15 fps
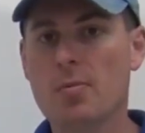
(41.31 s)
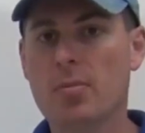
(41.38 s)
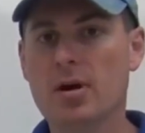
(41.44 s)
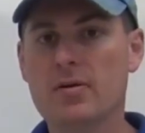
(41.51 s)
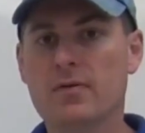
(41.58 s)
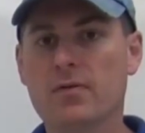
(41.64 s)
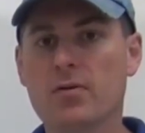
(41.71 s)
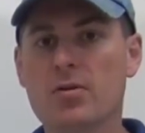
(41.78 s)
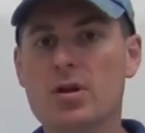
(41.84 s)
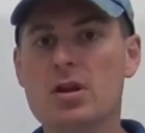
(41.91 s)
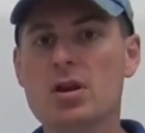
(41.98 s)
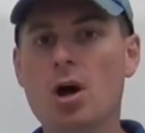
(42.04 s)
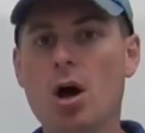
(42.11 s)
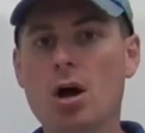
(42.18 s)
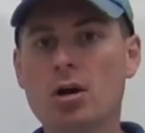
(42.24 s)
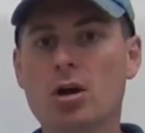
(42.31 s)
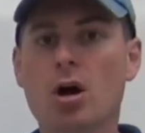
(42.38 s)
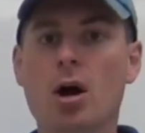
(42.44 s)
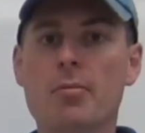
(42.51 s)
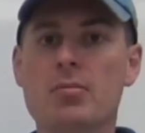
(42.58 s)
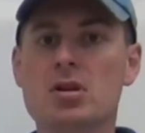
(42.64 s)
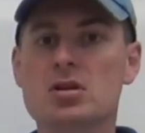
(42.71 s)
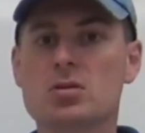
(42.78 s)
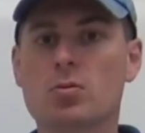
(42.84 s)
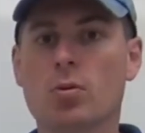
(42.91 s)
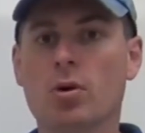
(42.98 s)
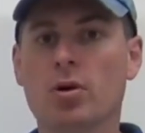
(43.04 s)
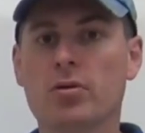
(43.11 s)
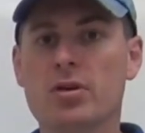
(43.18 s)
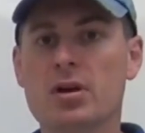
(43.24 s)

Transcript: but for the non-communist world,